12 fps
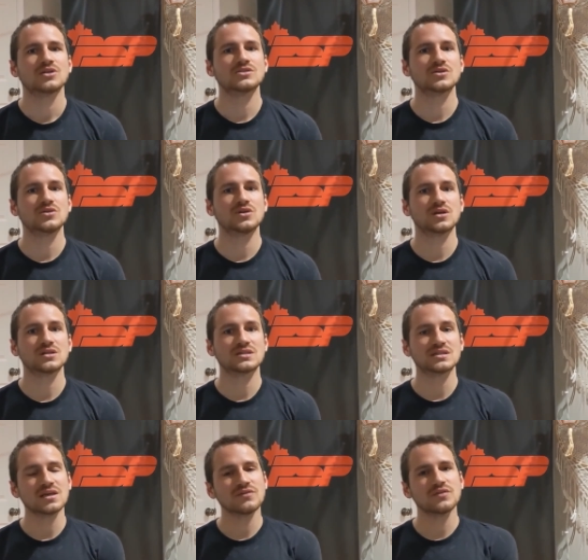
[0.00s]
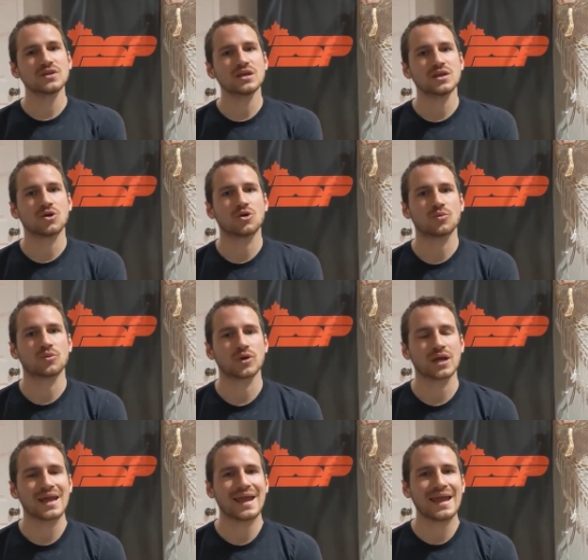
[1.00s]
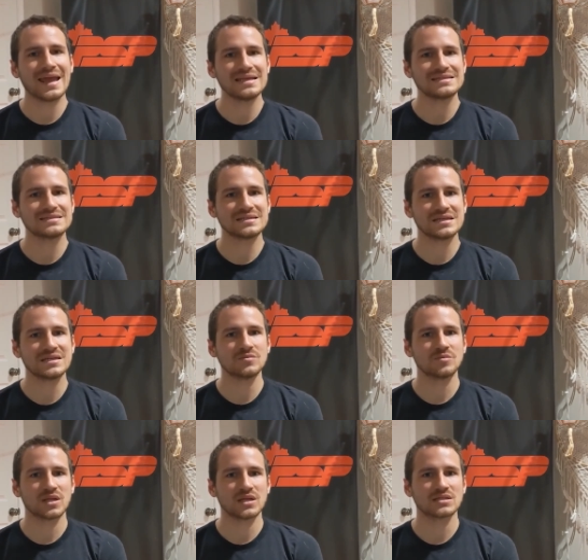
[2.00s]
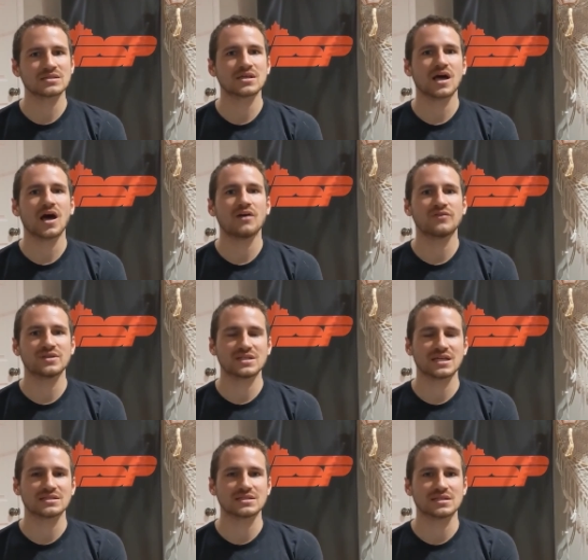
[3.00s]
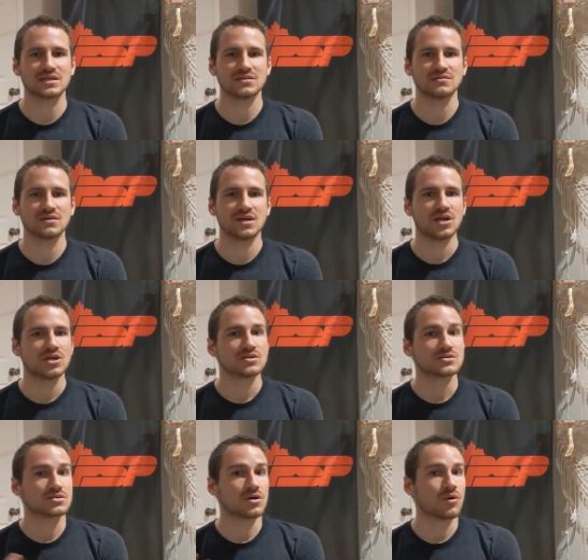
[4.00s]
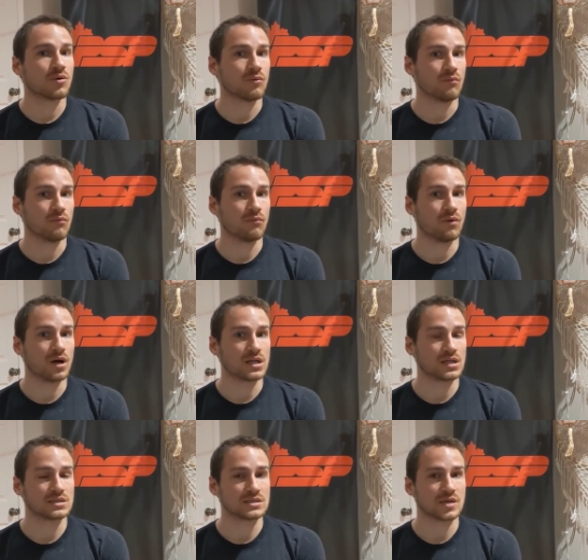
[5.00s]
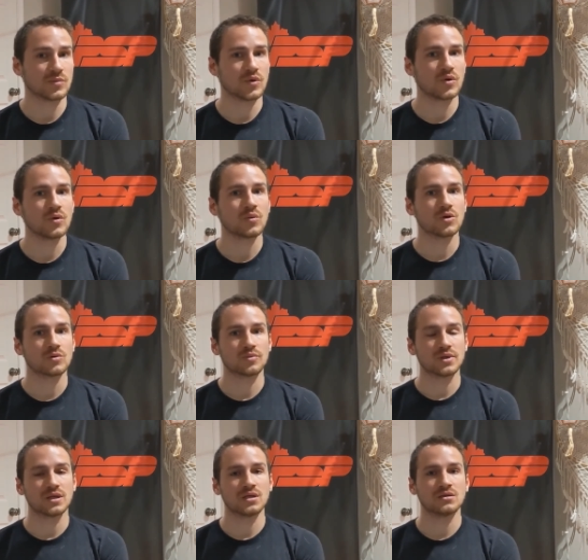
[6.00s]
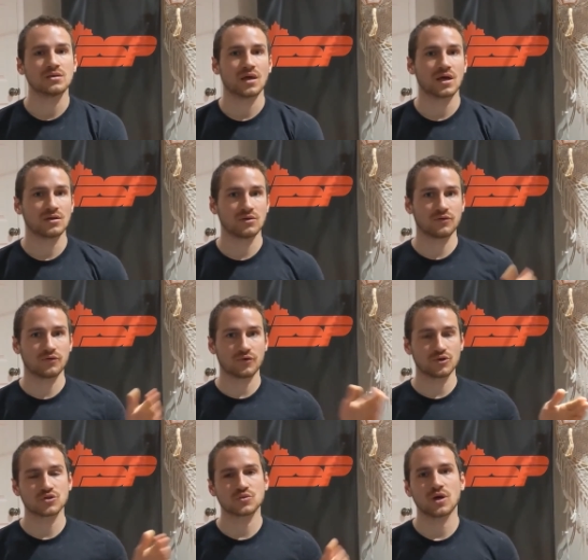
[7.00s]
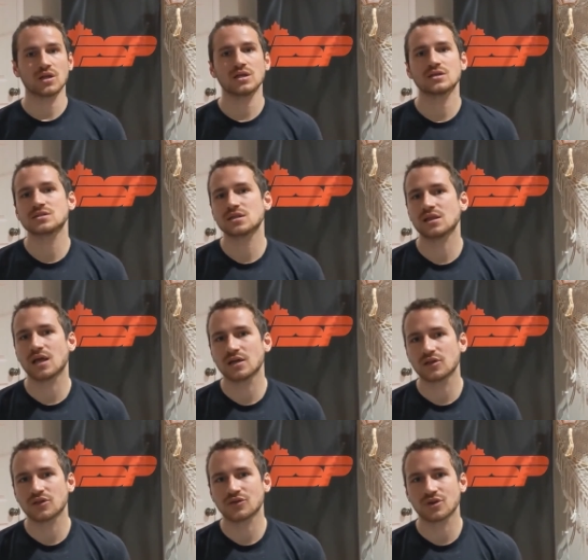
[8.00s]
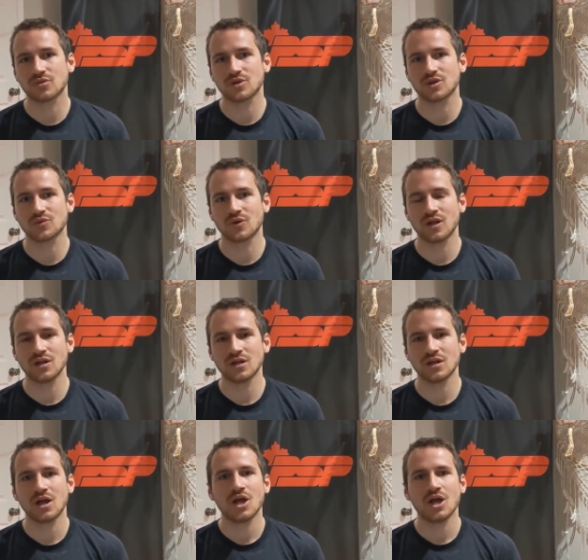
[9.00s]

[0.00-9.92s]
So you can safely incorporate 18 minutes of intensity. So one example would be that your first run is a light 30 minute run